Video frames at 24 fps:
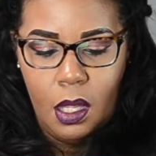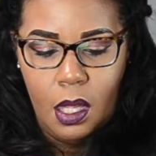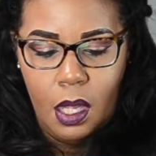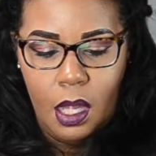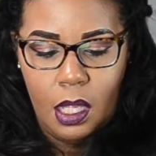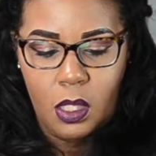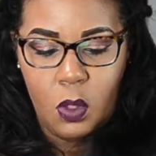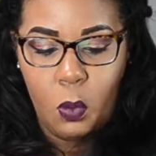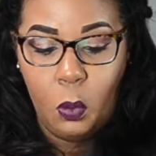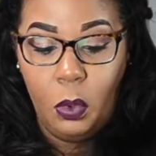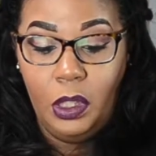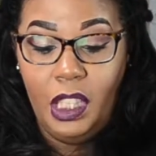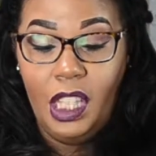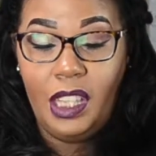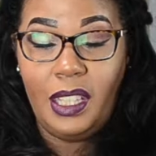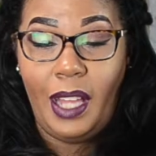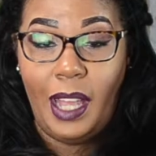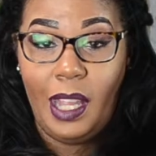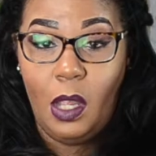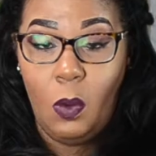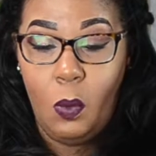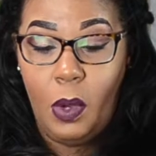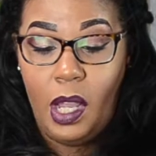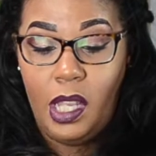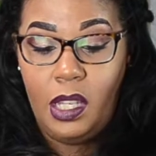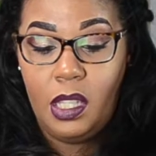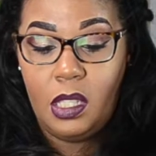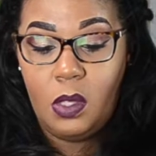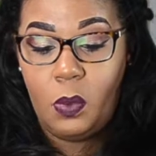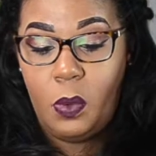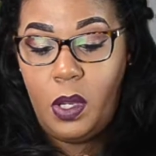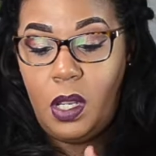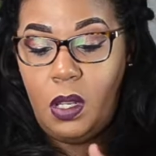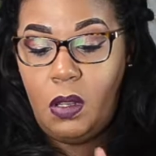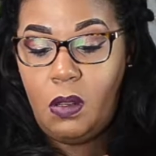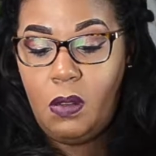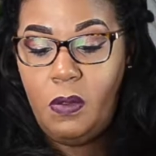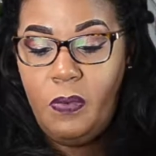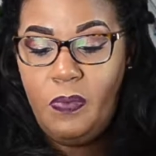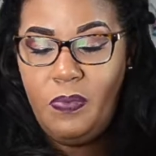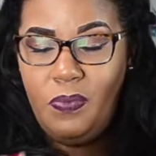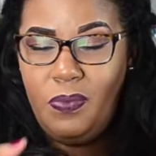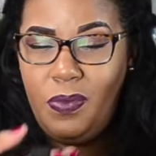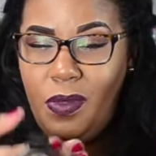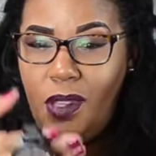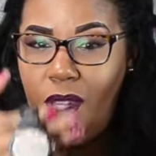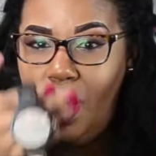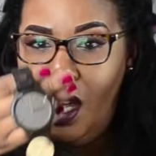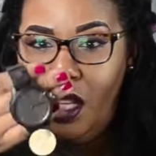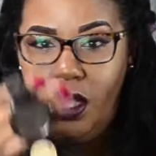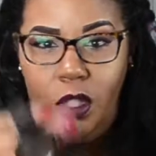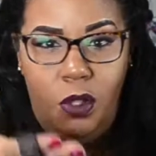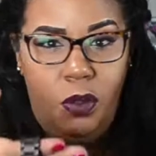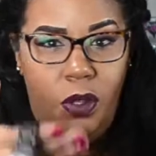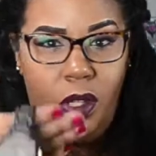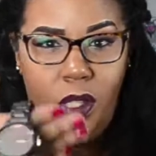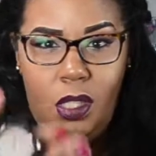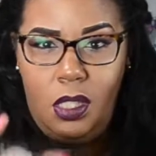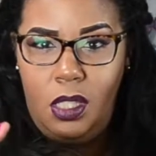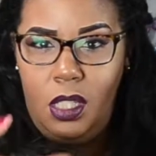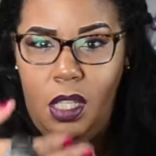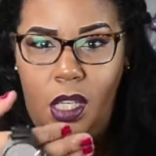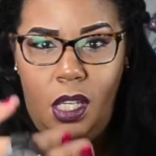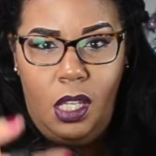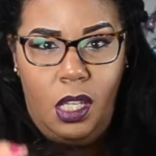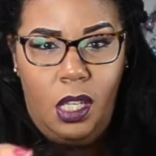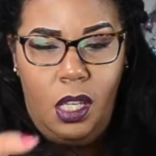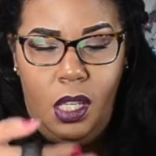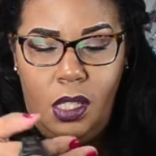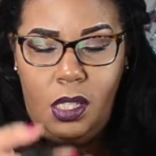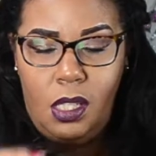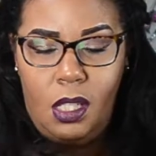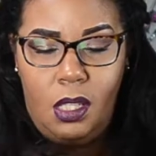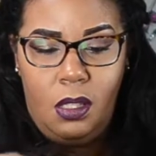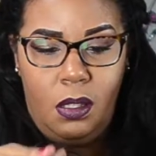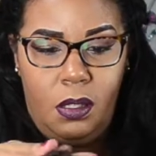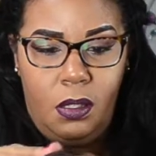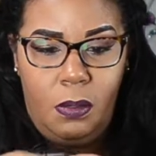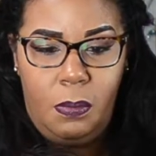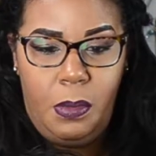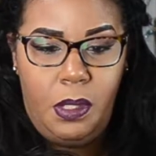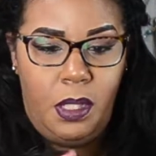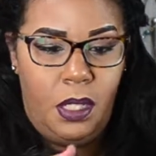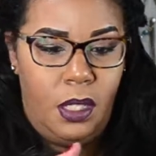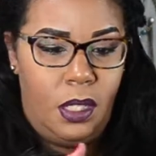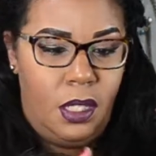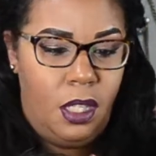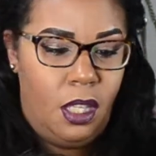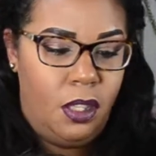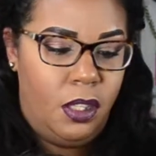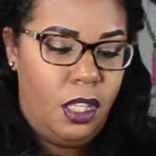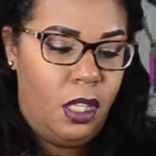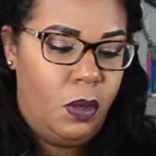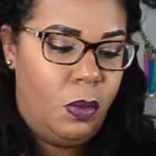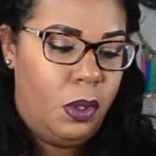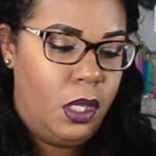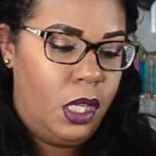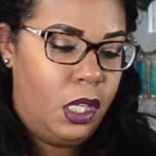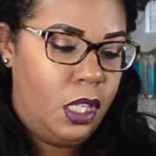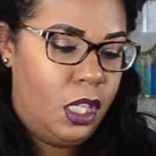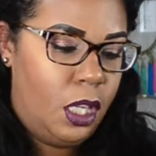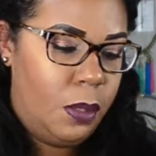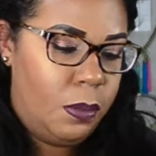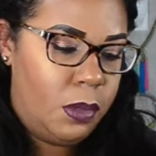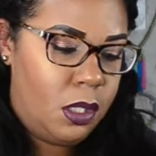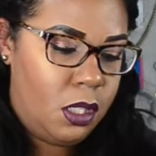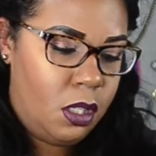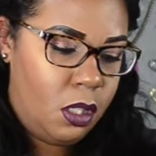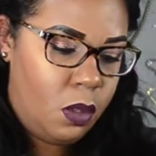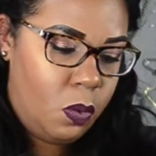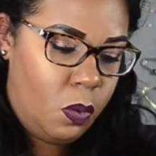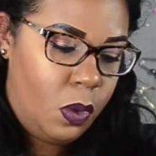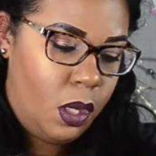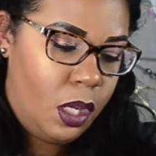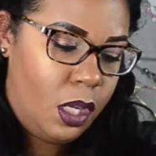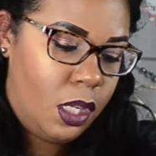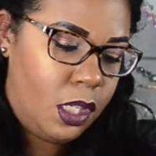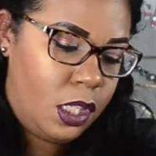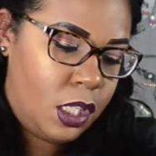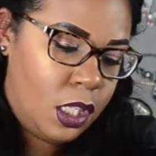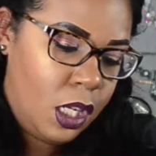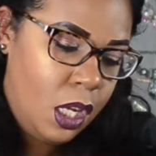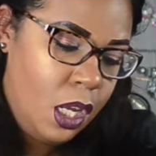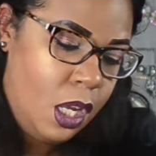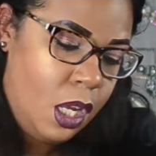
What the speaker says: It's really lightweight as well. As you can see, it's a little bit of nothing when it comes to the watch.